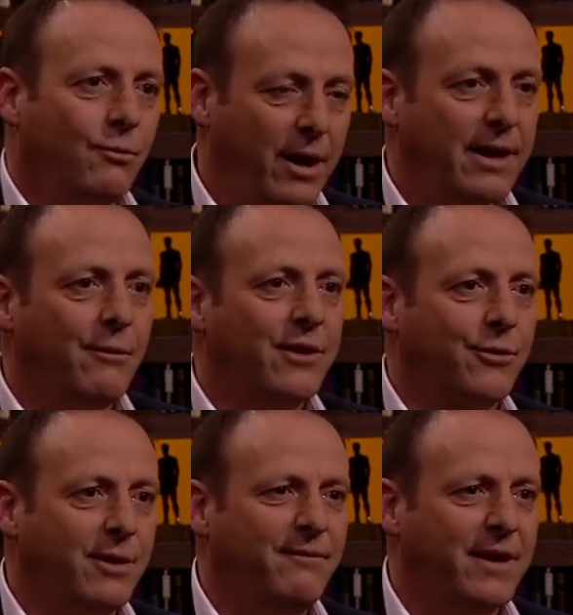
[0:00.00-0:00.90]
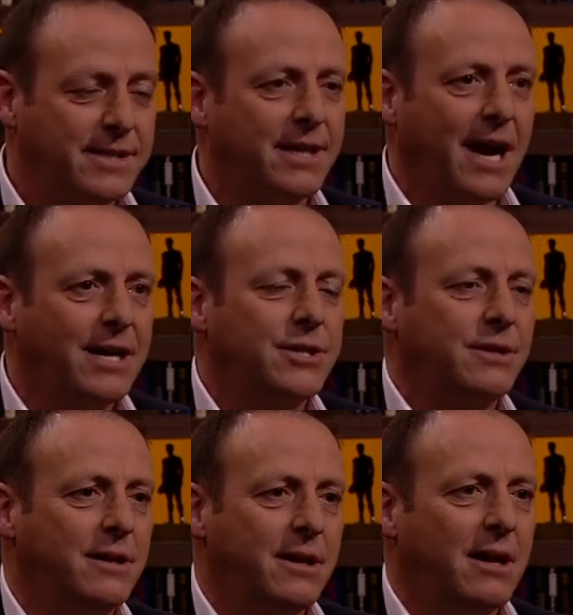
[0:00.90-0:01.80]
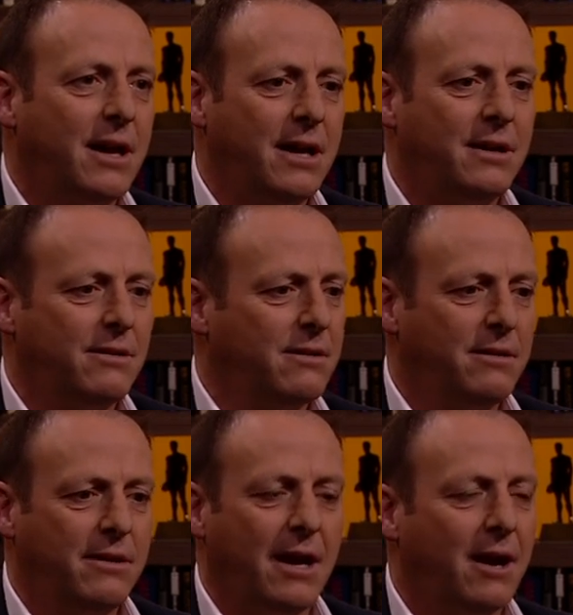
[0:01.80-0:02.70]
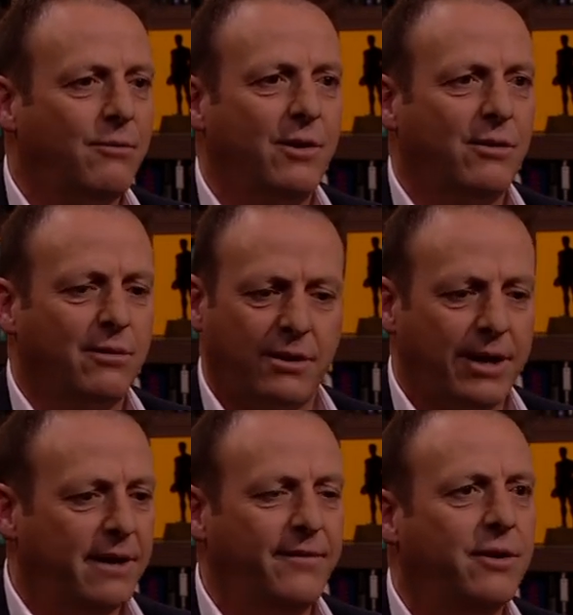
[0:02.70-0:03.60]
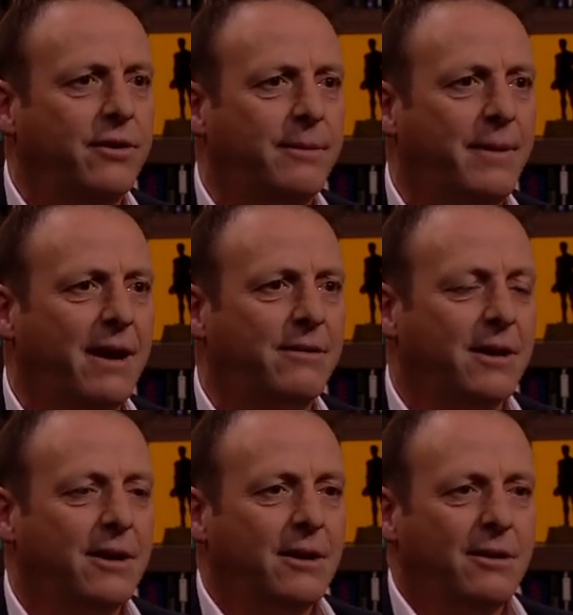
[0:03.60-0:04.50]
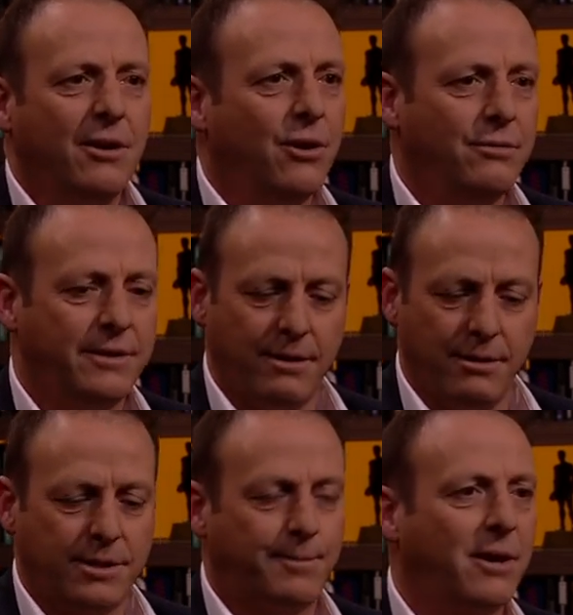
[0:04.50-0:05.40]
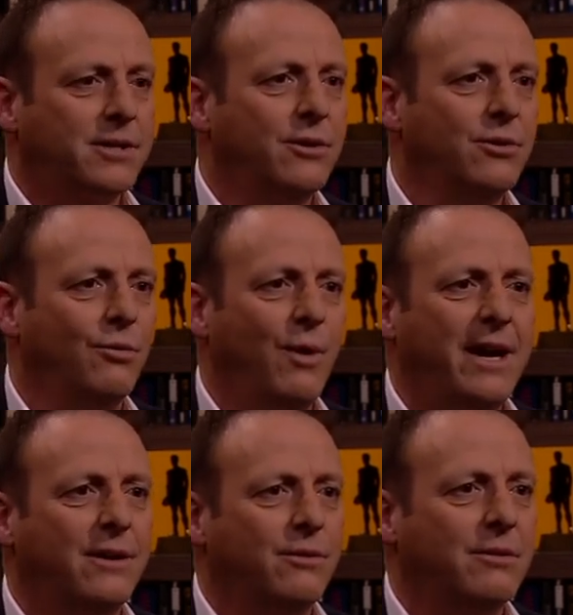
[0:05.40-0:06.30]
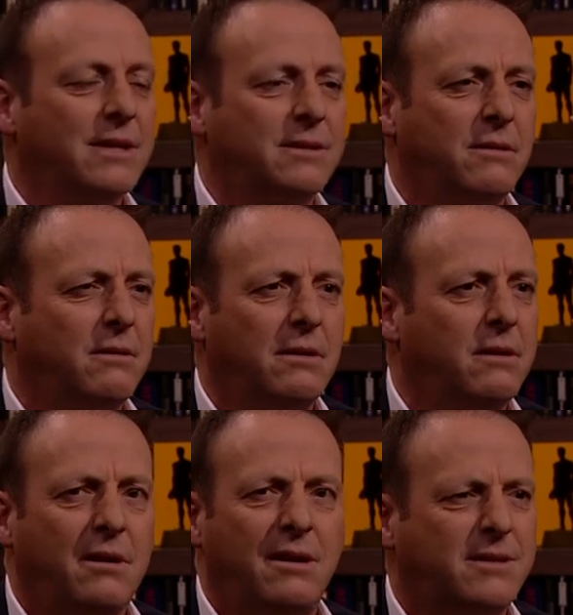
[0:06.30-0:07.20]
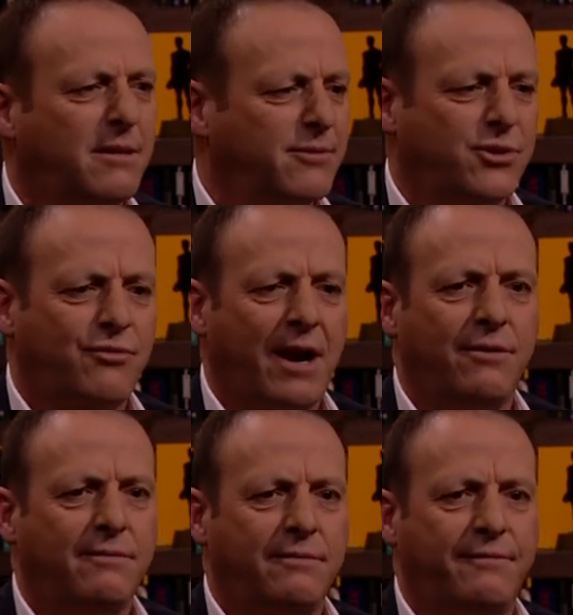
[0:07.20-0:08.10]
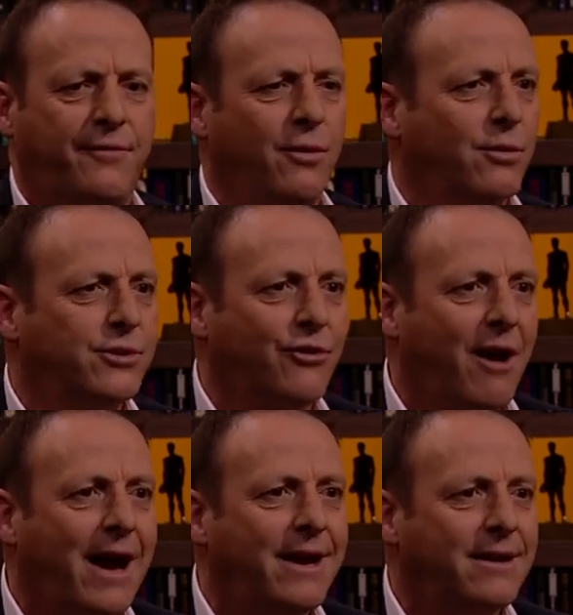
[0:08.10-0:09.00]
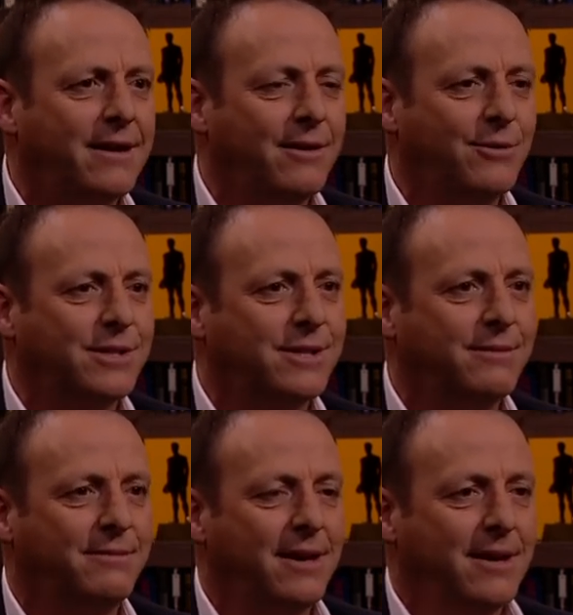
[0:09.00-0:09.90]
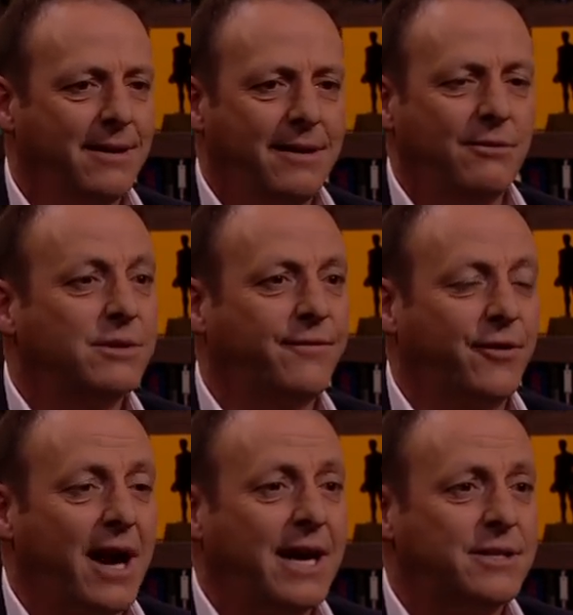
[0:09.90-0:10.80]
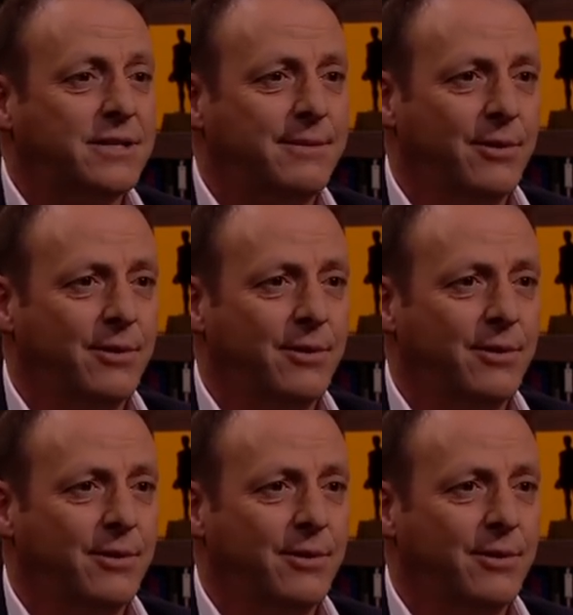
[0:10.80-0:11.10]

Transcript: we then went through an investigation, and we all got interviewed about who spoke to who when and all that stuff. It's a straightforward trade. It was a free agency